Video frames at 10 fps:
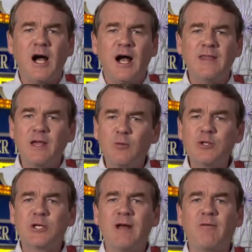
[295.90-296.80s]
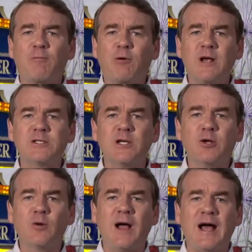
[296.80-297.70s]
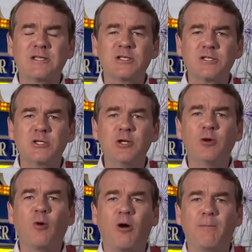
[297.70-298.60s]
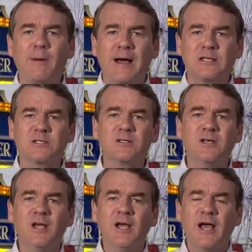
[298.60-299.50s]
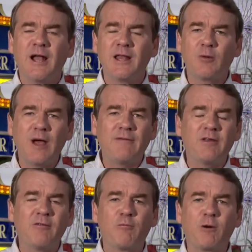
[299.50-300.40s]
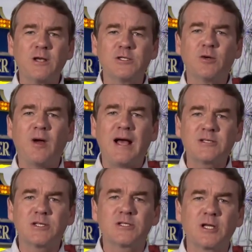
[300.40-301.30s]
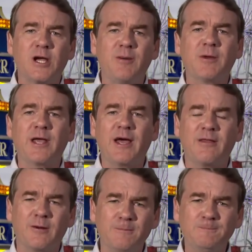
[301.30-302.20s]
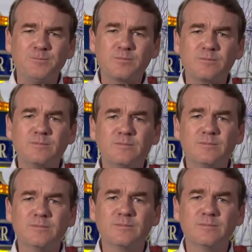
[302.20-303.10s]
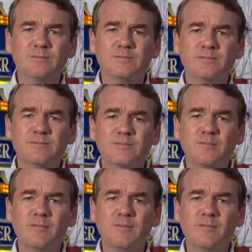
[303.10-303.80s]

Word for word: I think we should have a president who asks us to do our best Okay. And I think we have to have a president who asks us to come together. Uh, all right,